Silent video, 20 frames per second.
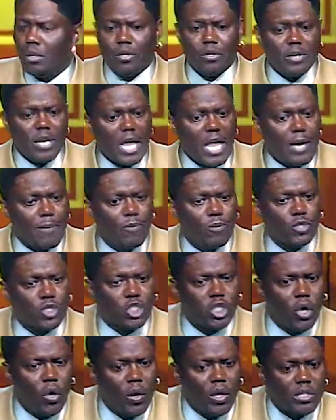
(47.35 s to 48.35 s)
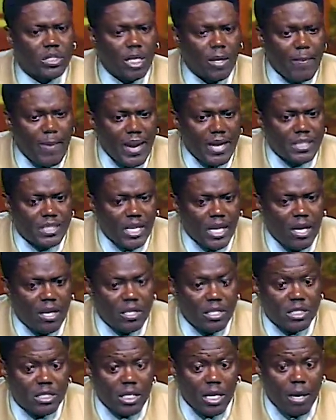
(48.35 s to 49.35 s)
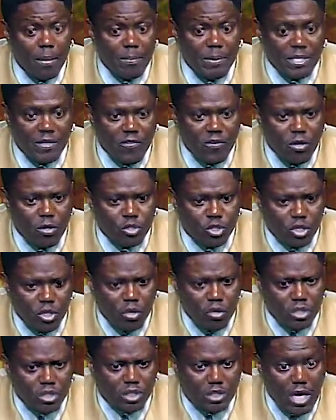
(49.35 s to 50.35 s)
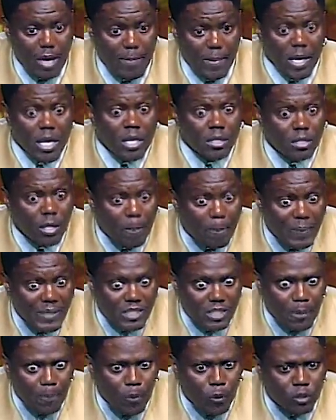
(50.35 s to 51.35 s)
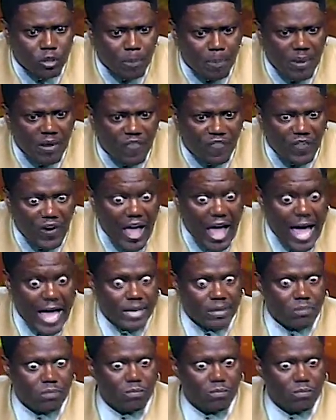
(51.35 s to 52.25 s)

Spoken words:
Navel showing. Somebody tell this son of a bitch if you gonna show your stomach, the bitch supposed to be flat.